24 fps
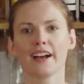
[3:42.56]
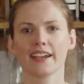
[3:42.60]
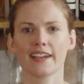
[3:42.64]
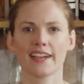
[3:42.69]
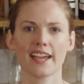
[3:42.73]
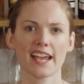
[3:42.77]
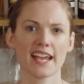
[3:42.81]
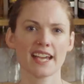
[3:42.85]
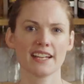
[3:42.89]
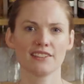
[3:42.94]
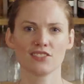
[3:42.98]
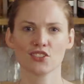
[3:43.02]

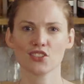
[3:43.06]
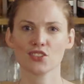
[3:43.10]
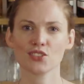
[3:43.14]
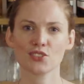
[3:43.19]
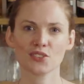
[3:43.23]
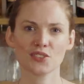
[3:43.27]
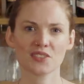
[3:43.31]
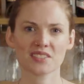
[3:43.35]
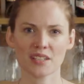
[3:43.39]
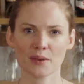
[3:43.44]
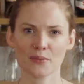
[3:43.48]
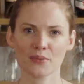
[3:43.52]
Again, just
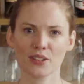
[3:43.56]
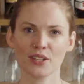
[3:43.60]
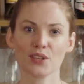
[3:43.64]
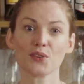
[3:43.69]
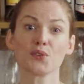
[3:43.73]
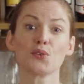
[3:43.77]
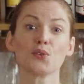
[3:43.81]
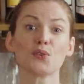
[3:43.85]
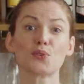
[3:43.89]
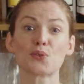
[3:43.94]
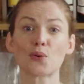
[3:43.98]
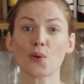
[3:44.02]
use
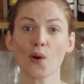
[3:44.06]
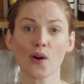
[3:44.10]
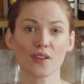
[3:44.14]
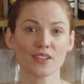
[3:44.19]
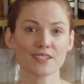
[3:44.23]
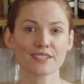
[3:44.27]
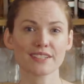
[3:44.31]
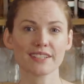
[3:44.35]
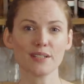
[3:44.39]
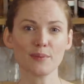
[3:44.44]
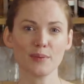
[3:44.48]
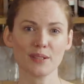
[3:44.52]
something good
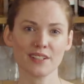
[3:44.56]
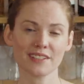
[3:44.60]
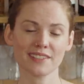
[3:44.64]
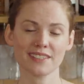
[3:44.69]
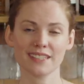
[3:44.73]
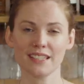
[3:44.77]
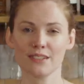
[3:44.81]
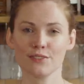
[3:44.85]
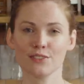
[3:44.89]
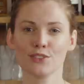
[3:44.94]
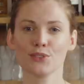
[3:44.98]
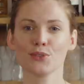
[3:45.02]
quality because
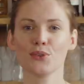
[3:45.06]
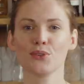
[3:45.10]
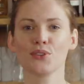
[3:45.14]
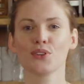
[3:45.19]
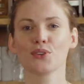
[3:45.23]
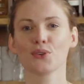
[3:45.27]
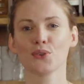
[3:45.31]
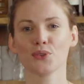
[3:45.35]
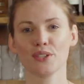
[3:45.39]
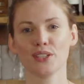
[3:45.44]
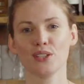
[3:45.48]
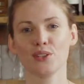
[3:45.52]
even though
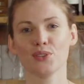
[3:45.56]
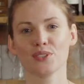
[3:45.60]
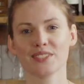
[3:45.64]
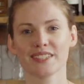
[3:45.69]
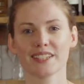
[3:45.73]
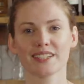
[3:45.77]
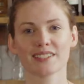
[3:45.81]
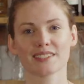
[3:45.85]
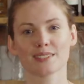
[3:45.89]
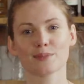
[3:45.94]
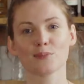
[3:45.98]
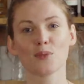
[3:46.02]
you're only
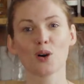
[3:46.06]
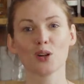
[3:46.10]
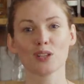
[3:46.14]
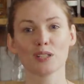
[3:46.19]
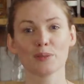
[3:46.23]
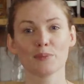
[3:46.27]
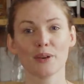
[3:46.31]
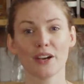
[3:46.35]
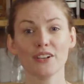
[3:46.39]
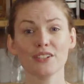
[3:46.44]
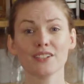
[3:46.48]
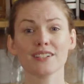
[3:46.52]
using a small
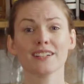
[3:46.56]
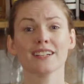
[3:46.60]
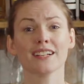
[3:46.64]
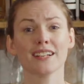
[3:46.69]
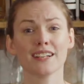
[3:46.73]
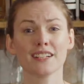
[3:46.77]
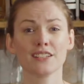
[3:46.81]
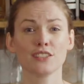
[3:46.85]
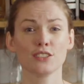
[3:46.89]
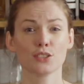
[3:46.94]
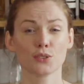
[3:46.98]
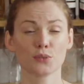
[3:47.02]
amount,
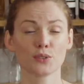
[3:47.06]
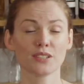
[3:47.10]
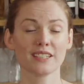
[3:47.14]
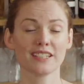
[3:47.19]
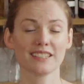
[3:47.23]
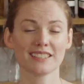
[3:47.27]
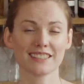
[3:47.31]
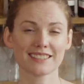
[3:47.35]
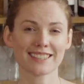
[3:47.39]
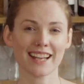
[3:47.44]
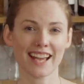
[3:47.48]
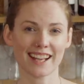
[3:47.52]
you'll
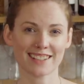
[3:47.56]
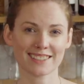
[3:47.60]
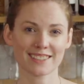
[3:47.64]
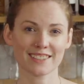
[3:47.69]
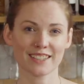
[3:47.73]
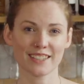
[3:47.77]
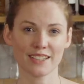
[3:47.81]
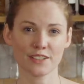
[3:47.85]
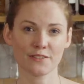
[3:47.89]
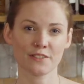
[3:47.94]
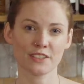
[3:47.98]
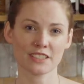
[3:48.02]
really detect
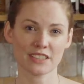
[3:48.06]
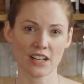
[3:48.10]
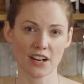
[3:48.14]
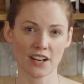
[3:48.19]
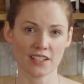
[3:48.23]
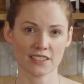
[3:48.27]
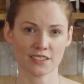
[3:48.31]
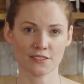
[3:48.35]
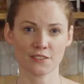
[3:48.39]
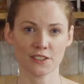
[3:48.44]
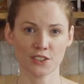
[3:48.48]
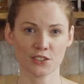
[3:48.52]
it if it's
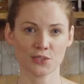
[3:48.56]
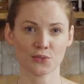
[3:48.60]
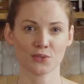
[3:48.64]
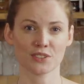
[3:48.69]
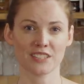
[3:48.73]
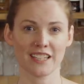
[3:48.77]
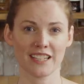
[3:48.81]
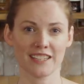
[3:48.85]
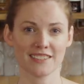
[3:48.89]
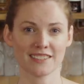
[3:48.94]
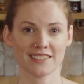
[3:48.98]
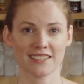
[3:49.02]
artificial
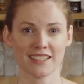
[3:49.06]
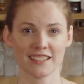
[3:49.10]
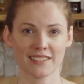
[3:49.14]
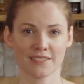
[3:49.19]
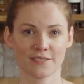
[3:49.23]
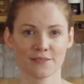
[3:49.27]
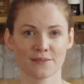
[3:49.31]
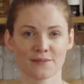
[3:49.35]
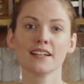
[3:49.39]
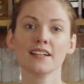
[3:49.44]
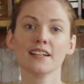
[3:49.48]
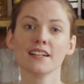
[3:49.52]

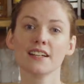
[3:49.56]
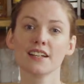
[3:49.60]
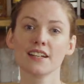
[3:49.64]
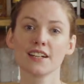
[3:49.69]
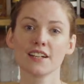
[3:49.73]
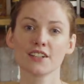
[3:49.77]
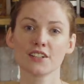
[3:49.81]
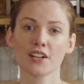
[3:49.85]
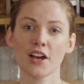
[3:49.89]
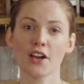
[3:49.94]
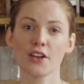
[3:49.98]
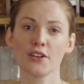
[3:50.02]
tasting.
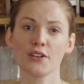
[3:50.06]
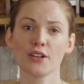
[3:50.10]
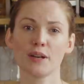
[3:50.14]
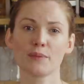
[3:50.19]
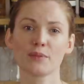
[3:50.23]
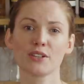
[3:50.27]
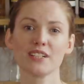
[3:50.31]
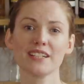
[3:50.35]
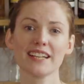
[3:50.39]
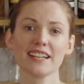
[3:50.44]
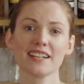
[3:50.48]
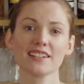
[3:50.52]
Now,
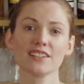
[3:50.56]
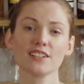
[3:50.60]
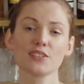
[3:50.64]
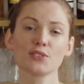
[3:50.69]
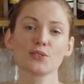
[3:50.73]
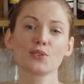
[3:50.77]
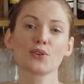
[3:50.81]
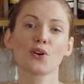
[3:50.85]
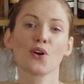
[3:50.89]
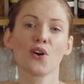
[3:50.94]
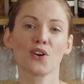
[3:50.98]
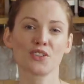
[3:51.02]
I'm gonna get a
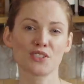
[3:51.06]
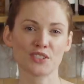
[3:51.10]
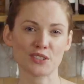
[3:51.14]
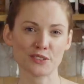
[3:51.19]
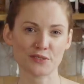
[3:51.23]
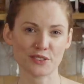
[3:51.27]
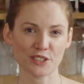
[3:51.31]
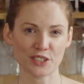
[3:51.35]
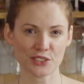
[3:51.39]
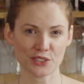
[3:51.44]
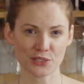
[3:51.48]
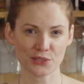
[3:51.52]
little
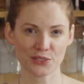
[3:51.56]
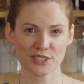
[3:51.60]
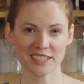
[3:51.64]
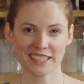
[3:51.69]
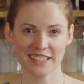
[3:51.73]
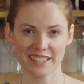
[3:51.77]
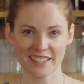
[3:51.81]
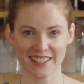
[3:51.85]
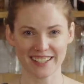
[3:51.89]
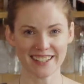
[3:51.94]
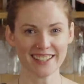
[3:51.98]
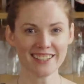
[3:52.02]
controversial
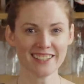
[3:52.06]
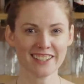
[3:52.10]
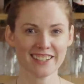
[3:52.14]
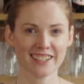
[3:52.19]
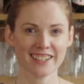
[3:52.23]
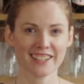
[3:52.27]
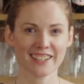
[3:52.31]
here.